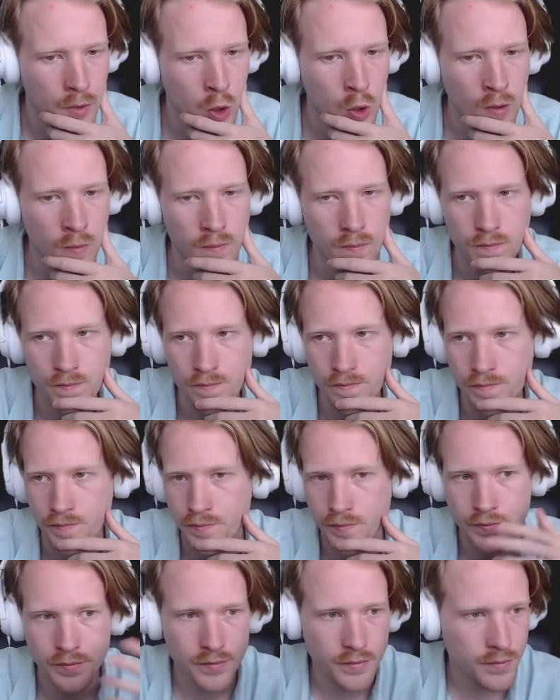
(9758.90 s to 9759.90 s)
Cool.
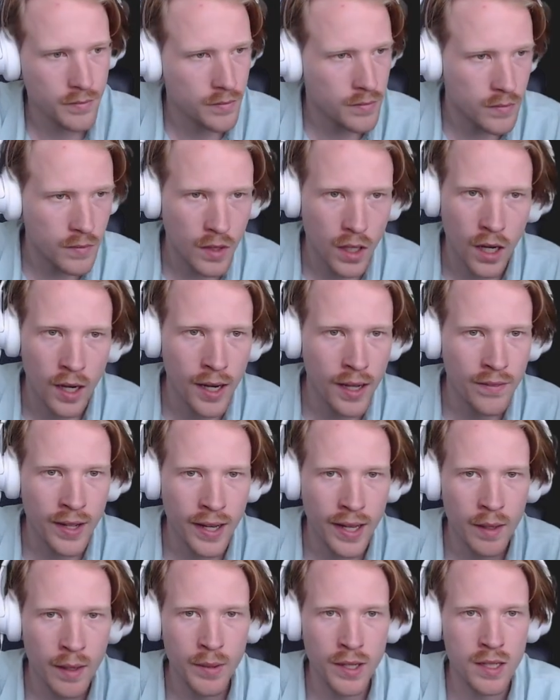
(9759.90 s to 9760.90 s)
All right, I've
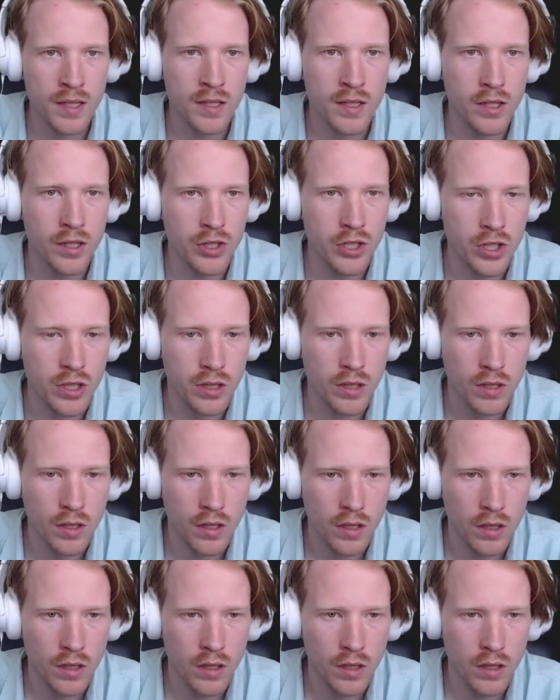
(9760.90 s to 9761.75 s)
got API search.